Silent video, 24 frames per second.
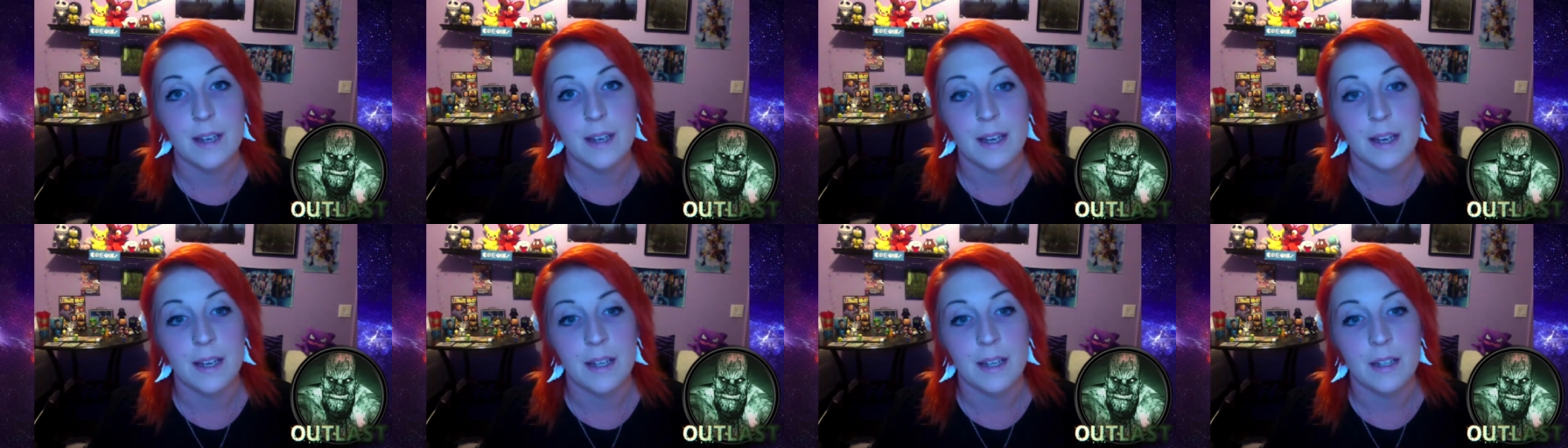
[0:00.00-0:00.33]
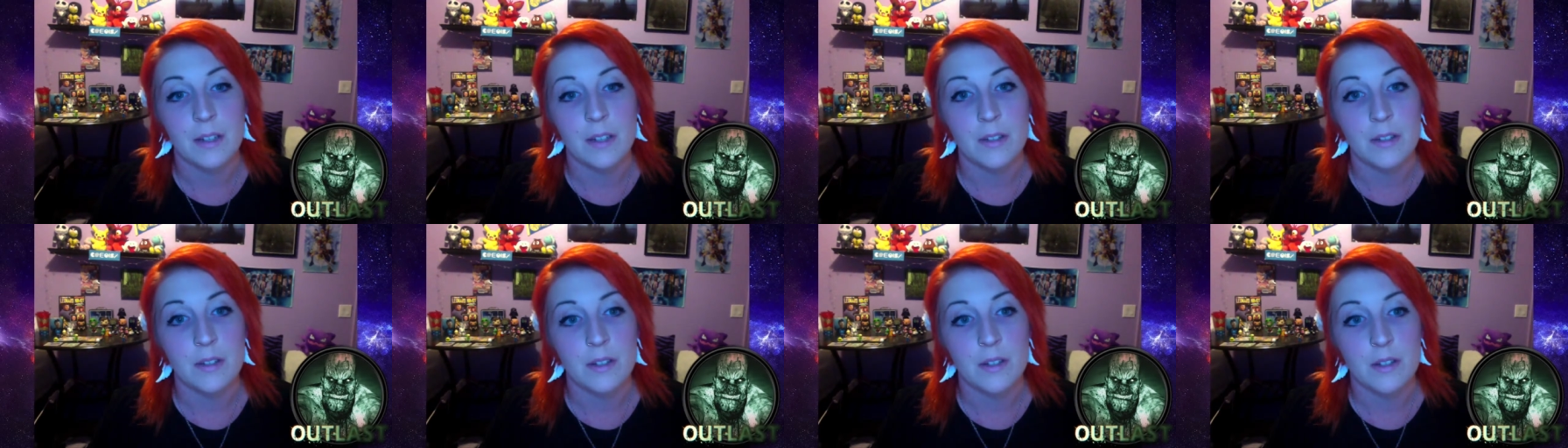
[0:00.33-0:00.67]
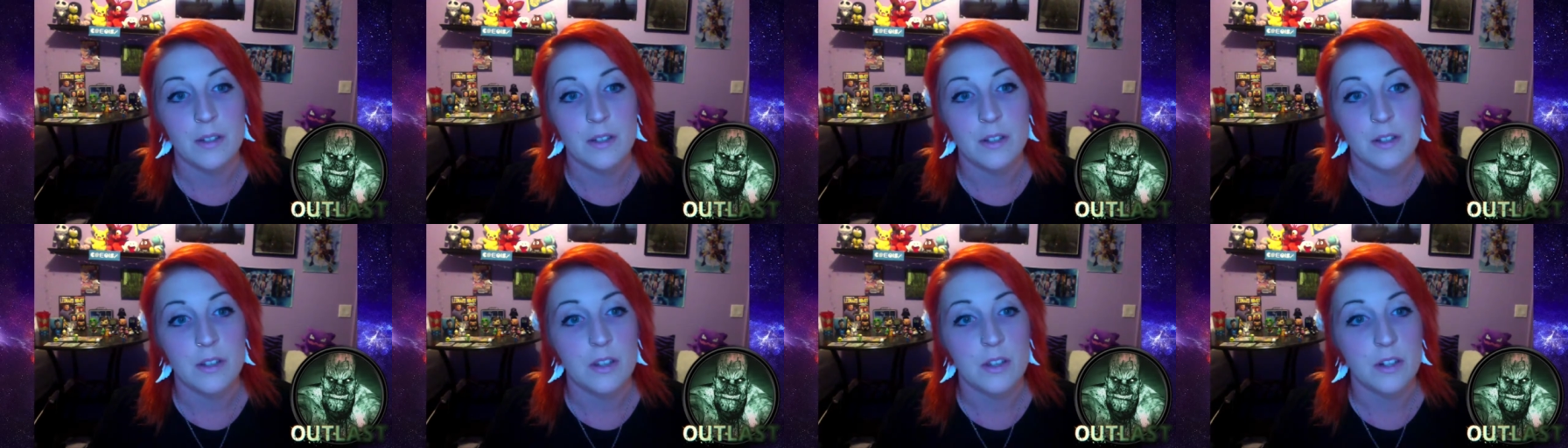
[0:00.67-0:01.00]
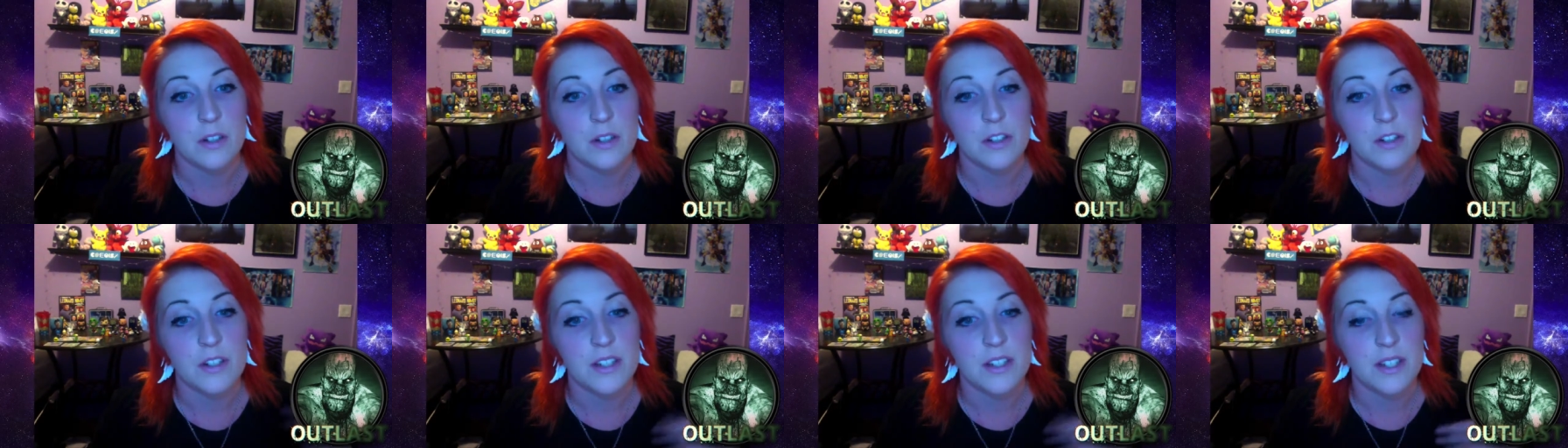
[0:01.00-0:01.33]
and there's
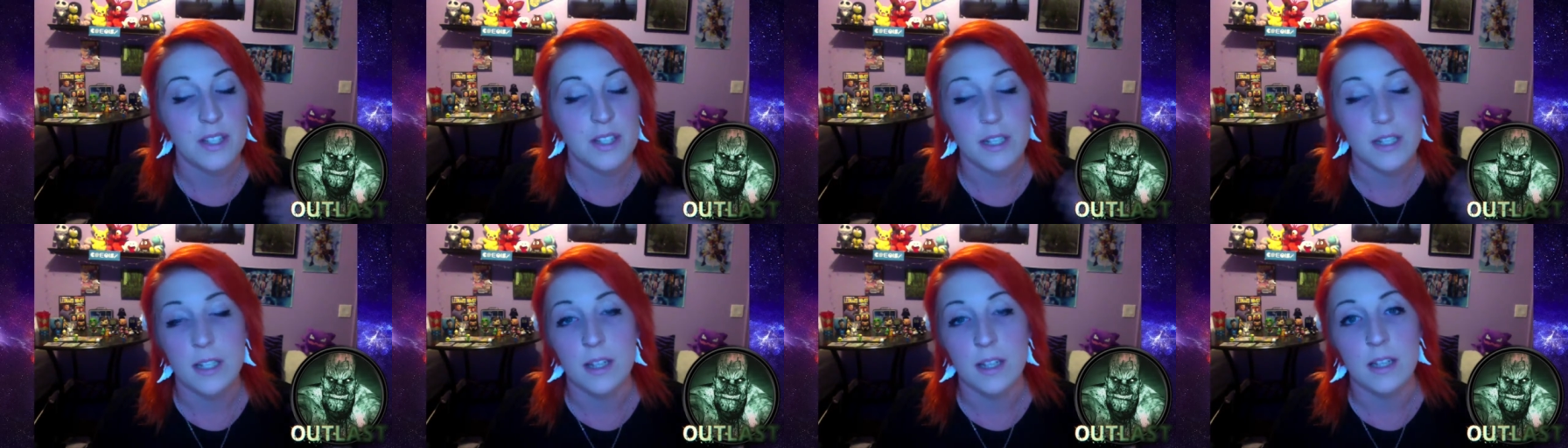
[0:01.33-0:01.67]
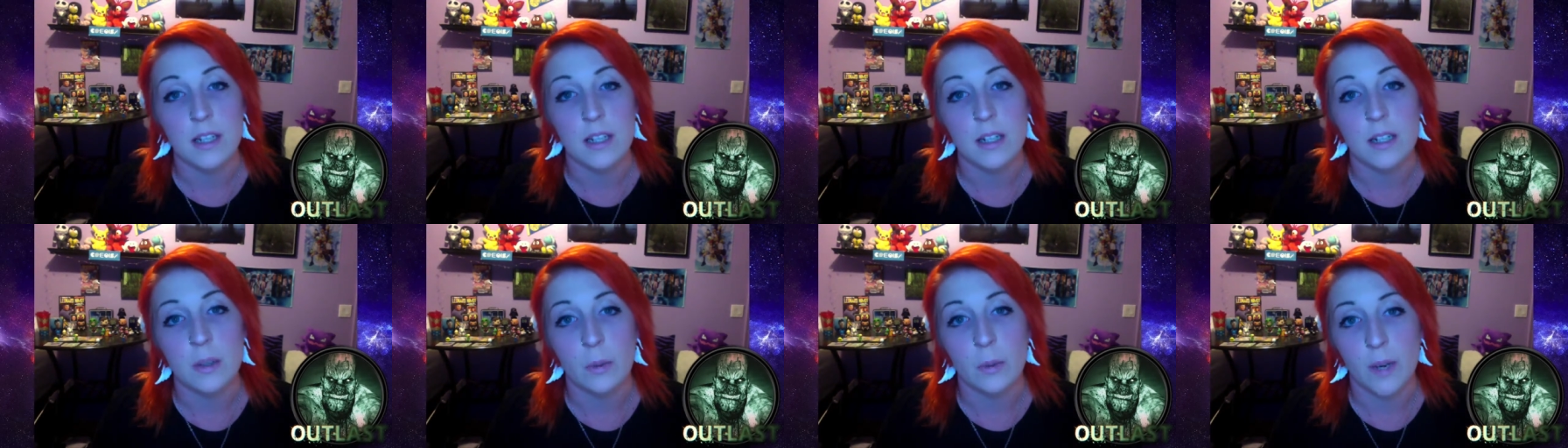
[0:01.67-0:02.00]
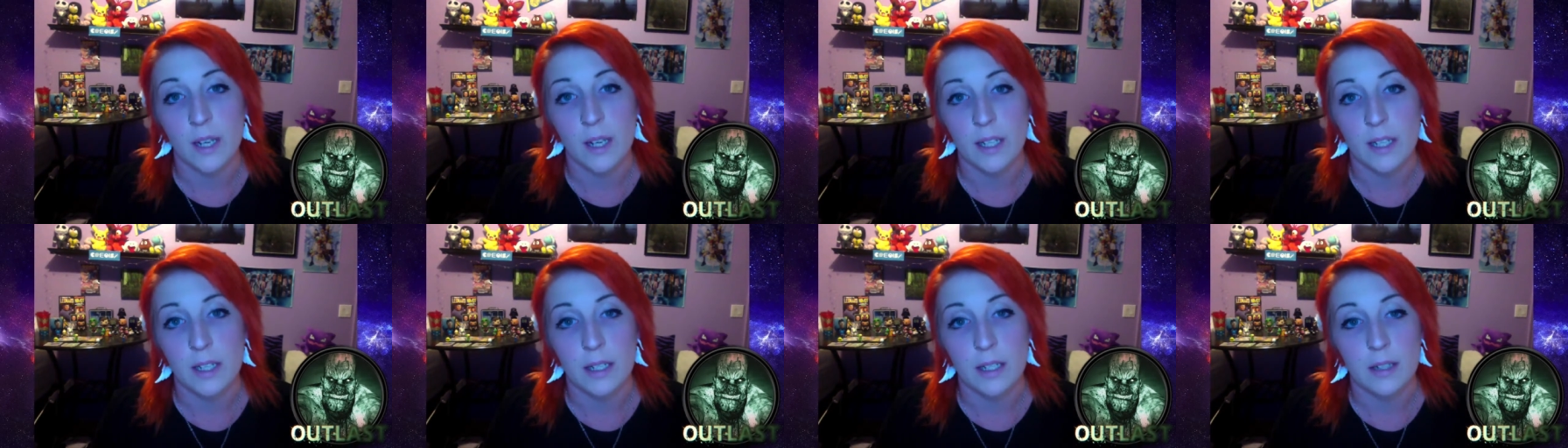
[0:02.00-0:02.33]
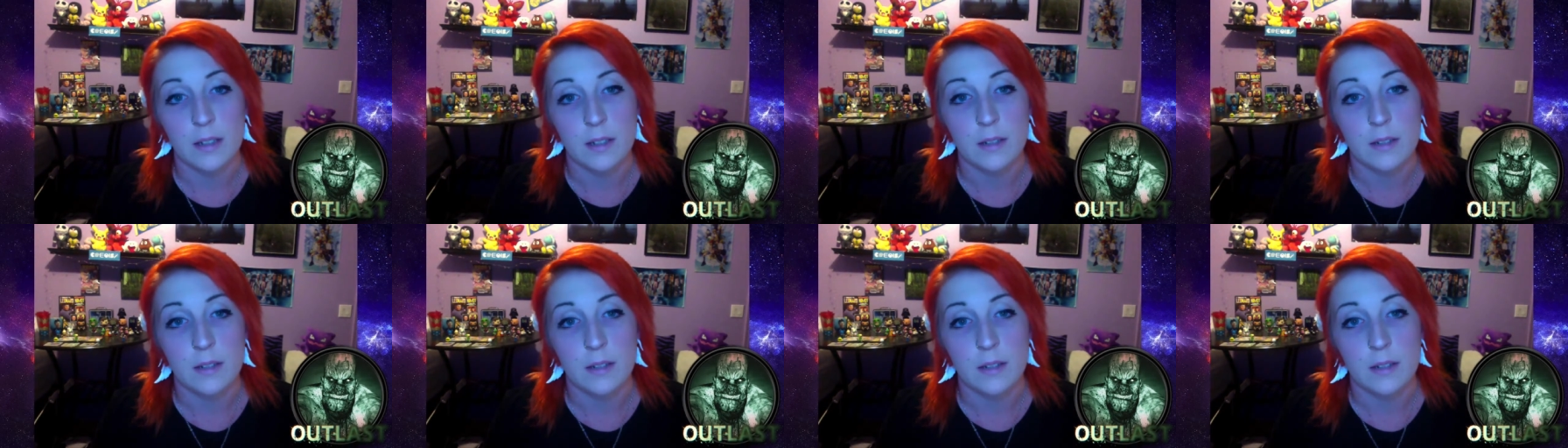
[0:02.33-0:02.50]
they're just sitting there waiting,